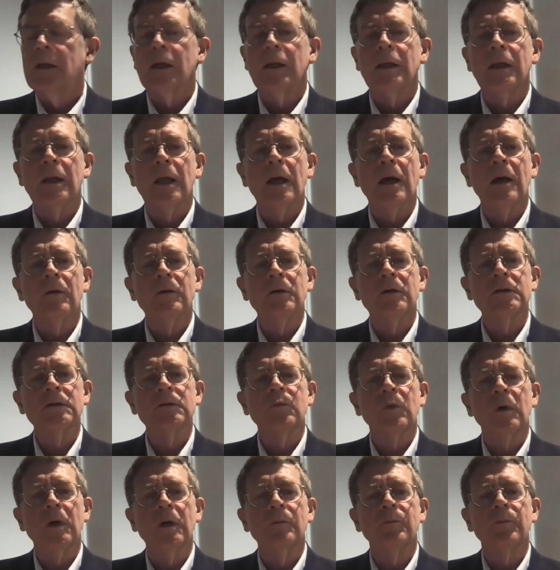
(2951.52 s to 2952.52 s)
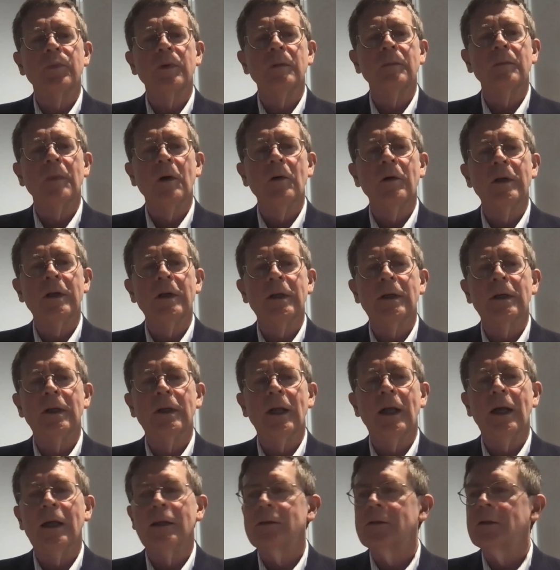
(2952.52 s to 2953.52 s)
and how does one promote it
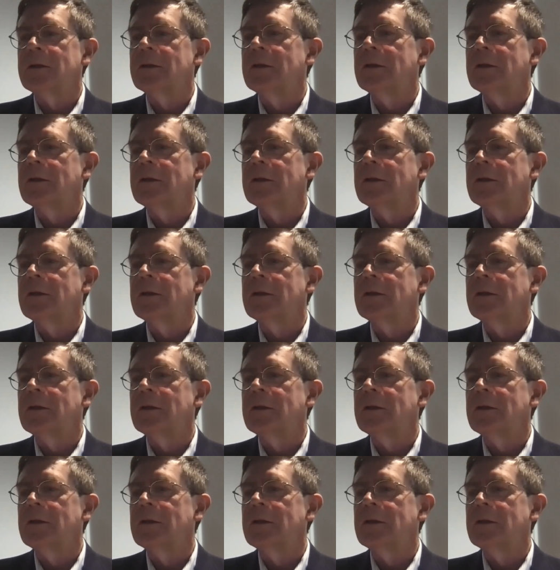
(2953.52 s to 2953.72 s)
at the